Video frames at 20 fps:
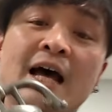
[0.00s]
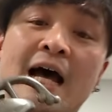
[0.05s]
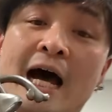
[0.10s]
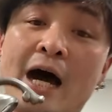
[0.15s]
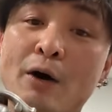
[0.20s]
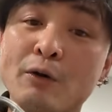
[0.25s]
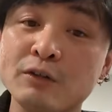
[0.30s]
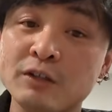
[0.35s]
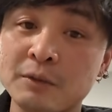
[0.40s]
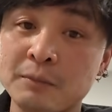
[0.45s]

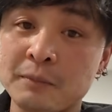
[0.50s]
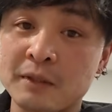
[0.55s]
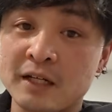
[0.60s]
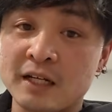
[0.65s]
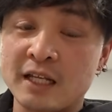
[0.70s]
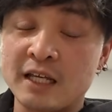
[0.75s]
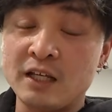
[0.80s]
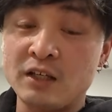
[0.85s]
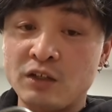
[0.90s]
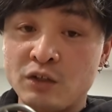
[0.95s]

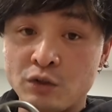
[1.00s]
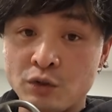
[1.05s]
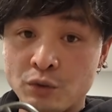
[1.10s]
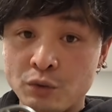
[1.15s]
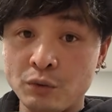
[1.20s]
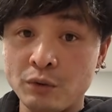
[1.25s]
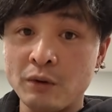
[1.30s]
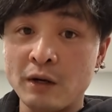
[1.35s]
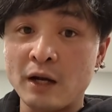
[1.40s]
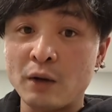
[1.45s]
Ultimately,
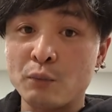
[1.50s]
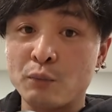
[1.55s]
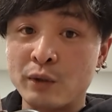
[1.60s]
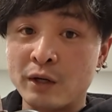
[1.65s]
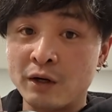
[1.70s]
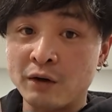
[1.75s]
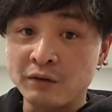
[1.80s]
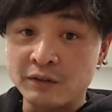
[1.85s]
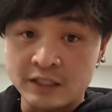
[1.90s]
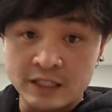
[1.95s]
you
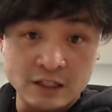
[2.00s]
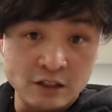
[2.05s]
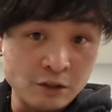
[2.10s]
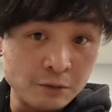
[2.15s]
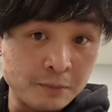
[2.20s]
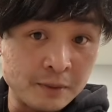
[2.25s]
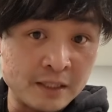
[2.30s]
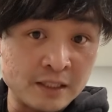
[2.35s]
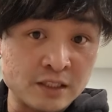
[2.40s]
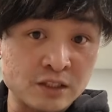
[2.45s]
will need to
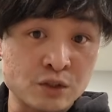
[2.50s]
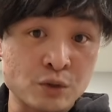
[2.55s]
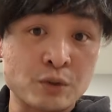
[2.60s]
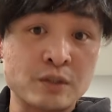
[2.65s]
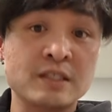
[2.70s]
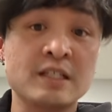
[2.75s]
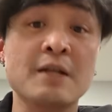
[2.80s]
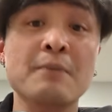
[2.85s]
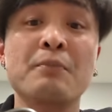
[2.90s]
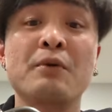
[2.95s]
be a sword
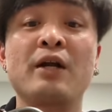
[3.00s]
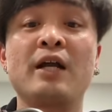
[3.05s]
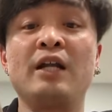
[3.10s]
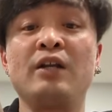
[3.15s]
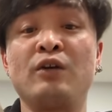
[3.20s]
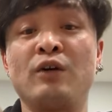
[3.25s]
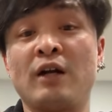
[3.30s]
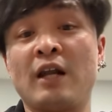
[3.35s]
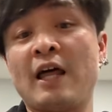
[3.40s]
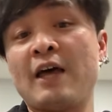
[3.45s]
slipper in
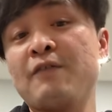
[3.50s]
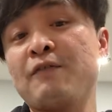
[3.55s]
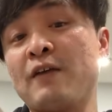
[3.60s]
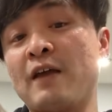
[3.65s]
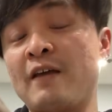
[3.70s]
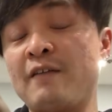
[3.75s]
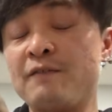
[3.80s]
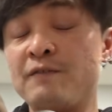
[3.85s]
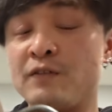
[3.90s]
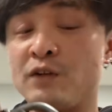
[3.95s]
your life
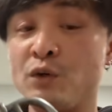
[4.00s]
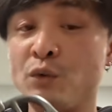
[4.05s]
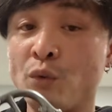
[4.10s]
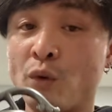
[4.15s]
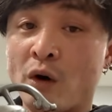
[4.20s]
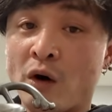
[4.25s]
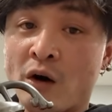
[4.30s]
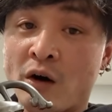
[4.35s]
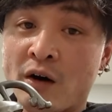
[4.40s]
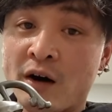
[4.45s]
if you
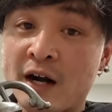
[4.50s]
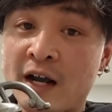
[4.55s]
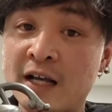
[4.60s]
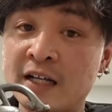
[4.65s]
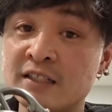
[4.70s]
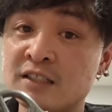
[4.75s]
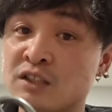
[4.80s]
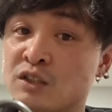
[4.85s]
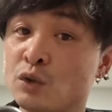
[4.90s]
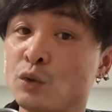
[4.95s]
are a
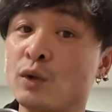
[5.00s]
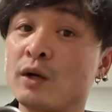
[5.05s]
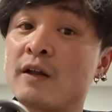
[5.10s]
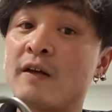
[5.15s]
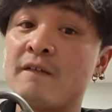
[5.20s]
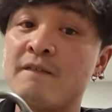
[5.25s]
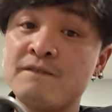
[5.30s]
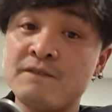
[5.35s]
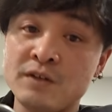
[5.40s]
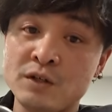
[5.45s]
sword
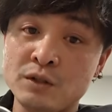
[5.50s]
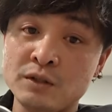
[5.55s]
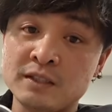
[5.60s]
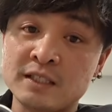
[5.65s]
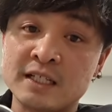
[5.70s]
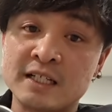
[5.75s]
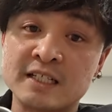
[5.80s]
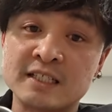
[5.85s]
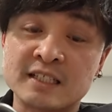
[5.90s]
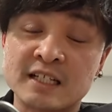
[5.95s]

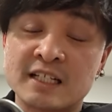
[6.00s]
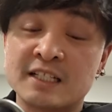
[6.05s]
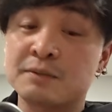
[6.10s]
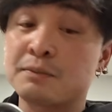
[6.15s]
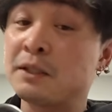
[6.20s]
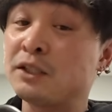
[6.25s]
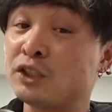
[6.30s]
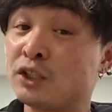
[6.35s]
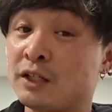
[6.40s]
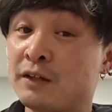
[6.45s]
enthusiast,
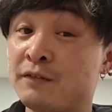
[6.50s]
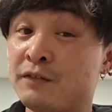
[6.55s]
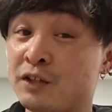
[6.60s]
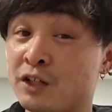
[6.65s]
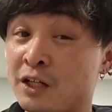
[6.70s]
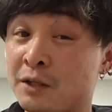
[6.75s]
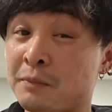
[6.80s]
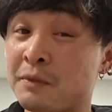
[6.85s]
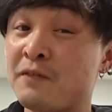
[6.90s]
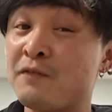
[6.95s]
especially if you're
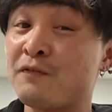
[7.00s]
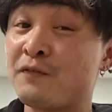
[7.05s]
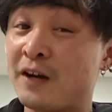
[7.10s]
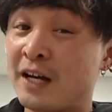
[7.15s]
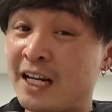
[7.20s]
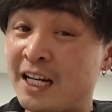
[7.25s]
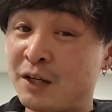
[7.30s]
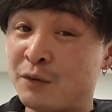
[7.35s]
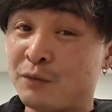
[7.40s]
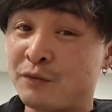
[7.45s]
going to be
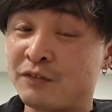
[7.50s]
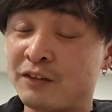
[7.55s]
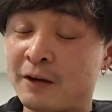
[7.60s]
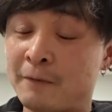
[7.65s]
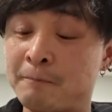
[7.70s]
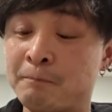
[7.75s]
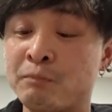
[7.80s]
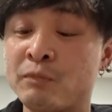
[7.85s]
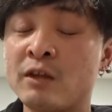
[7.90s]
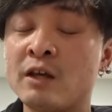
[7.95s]
fighting with
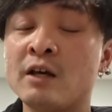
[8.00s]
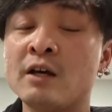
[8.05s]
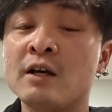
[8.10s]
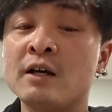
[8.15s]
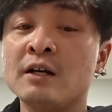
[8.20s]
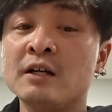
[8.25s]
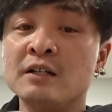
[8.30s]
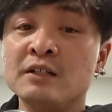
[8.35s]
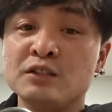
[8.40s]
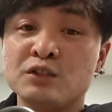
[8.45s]
them.
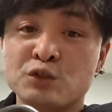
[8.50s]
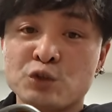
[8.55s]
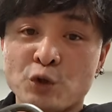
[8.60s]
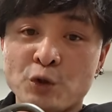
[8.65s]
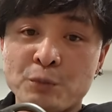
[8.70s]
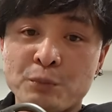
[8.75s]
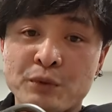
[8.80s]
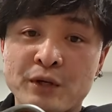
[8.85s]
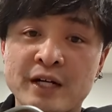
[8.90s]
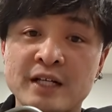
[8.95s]

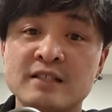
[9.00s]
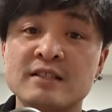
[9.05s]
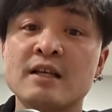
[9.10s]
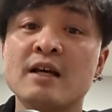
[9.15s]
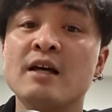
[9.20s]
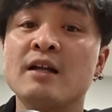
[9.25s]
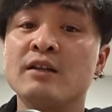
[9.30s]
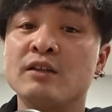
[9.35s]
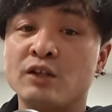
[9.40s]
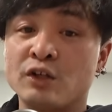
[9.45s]
Sword breaks,
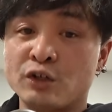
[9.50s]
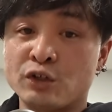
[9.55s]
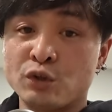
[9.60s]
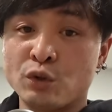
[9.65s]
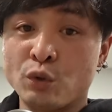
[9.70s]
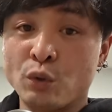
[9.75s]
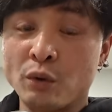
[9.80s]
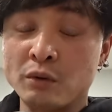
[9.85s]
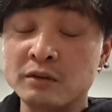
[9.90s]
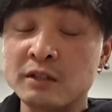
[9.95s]
they're
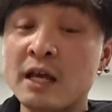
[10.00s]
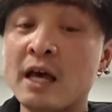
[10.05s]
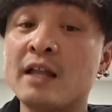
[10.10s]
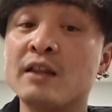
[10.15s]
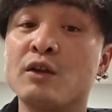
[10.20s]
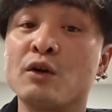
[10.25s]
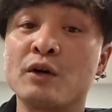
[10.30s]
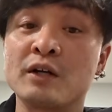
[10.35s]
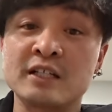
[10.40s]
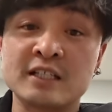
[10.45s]
tools,
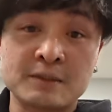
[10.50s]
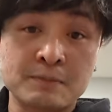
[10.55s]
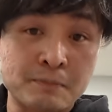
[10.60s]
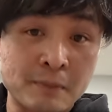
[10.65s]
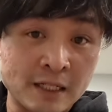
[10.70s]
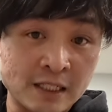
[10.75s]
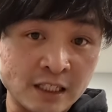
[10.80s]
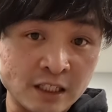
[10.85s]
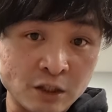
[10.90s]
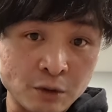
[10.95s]
they're
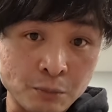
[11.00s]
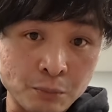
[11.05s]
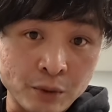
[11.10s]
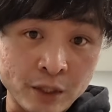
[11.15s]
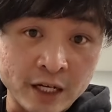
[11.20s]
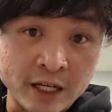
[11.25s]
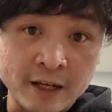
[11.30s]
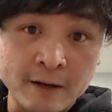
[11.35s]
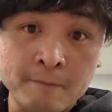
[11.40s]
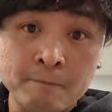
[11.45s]
expected to
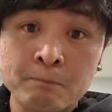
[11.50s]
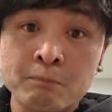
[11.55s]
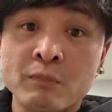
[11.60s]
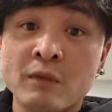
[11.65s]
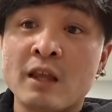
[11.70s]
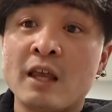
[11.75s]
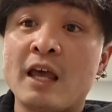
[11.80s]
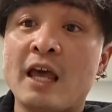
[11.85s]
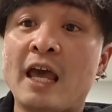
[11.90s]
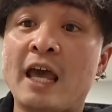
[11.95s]
break.
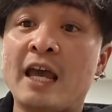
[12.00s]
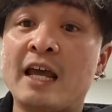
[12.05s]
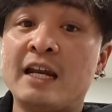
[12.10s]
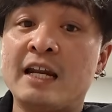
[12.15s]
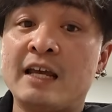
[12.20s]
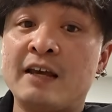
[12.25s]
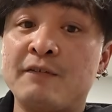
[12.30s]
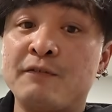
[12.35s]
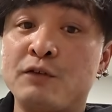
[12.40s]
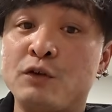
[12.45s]

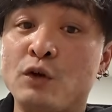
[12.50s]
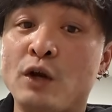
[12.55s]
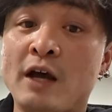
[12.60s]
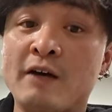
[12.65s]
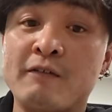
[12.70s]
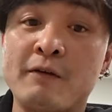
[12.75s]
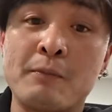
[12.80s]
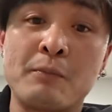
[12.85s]
And if you have a